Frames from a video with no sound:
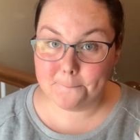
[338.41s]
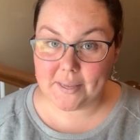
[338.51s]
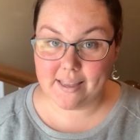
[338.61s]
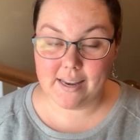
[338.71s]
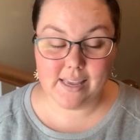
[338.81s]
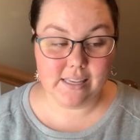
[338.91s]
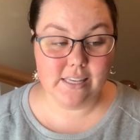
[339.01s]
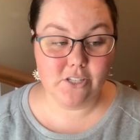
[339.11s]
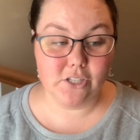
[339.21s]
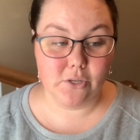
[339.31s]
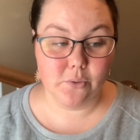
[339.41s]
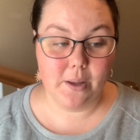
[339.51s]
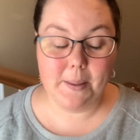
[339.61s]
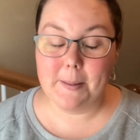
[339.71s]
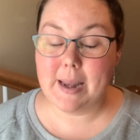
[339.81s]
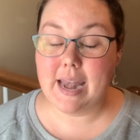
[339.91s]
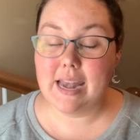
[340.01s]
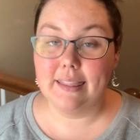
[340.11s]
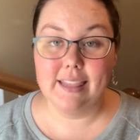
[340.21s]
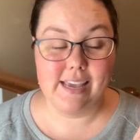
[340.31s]
But it can do
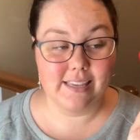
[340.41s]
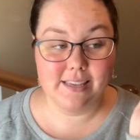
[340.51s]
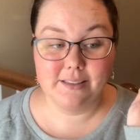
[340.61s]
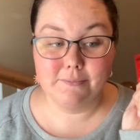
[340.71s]
like